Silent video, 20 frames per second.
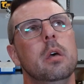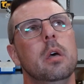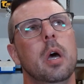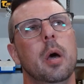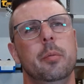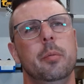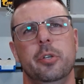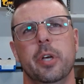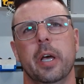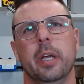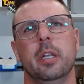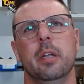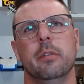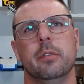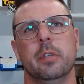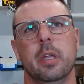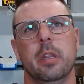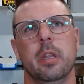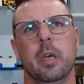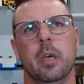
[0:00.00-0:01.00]

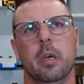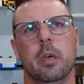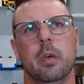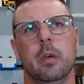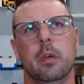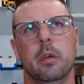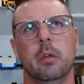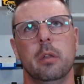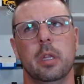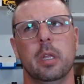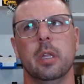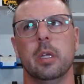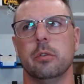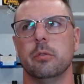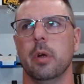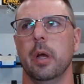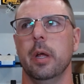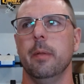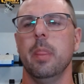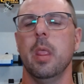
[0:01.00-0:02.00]
Objectives, I think. I think that's
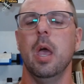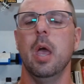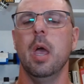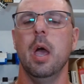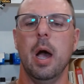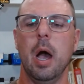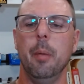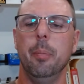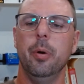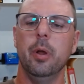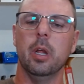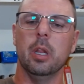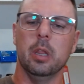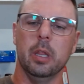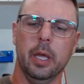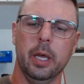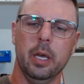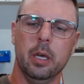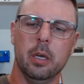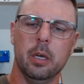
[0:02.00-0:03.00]
right. I'll put a
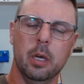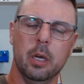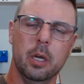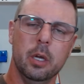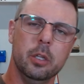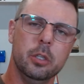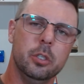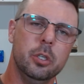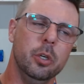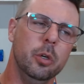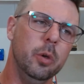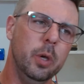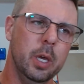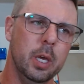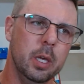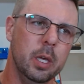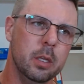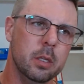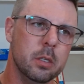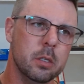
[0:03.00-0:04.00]
link to
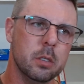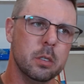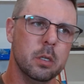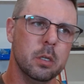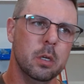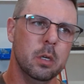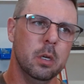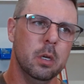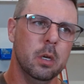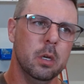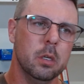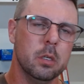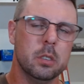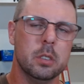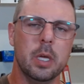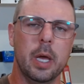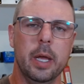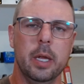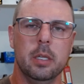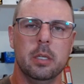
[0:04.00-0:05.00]
his
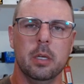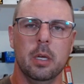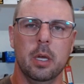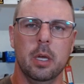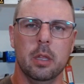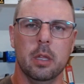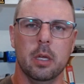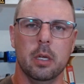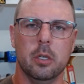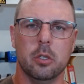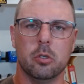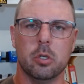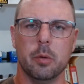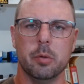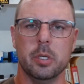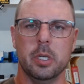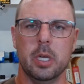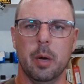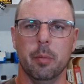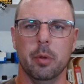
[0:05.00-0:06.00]
site in the
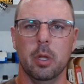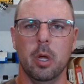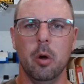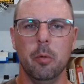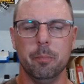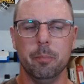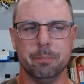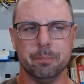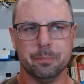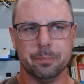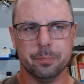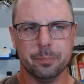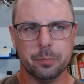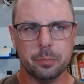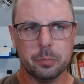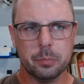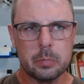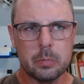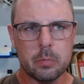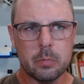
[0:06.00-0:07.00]
description down below.
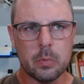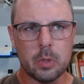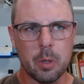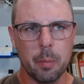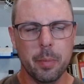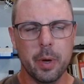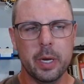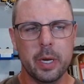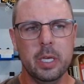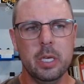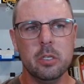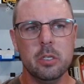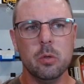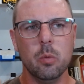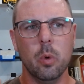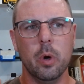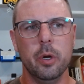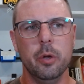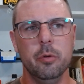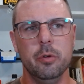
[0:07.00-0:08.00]
But he's the
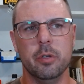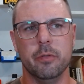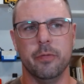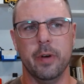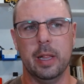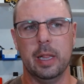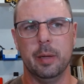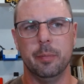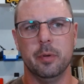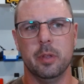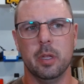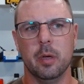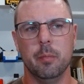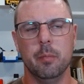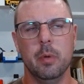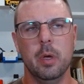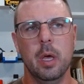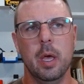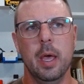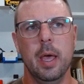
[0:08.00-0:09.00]
one who developed them,